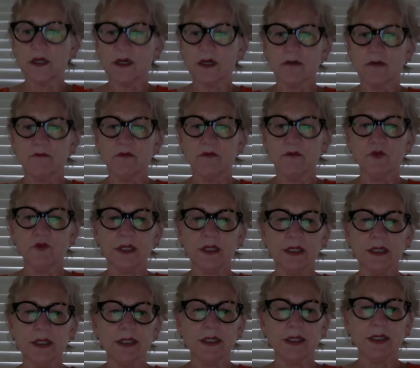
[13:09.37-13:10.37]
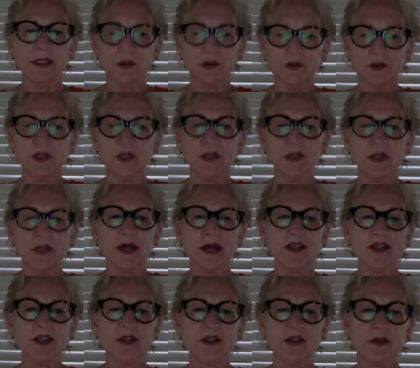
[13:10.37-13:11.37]
really a huge
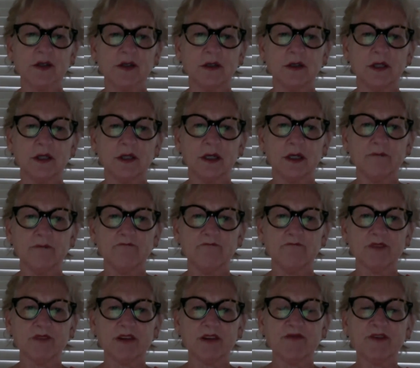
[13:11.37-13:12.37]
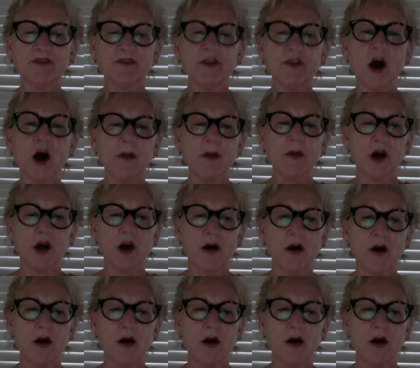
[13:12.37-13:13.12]
international phenomena.